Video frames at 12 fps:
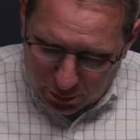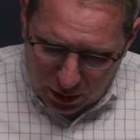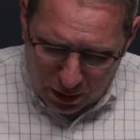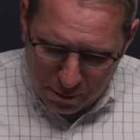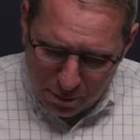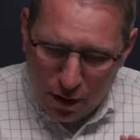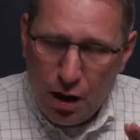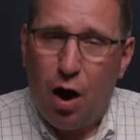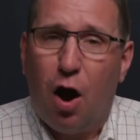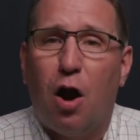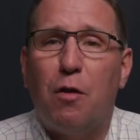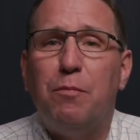Um,
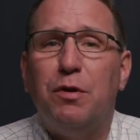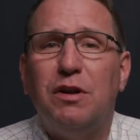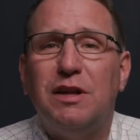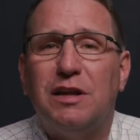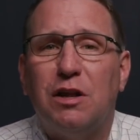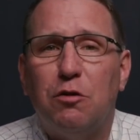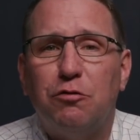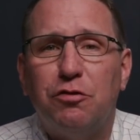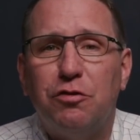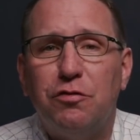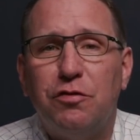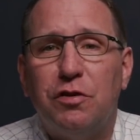our building
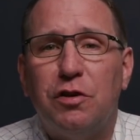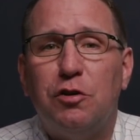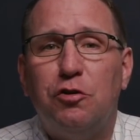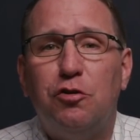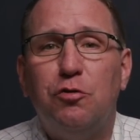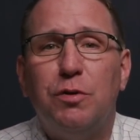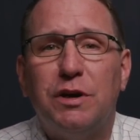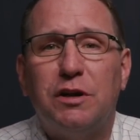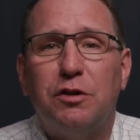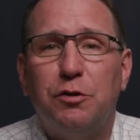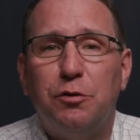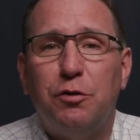closures do
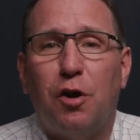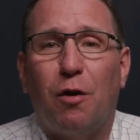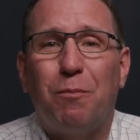include our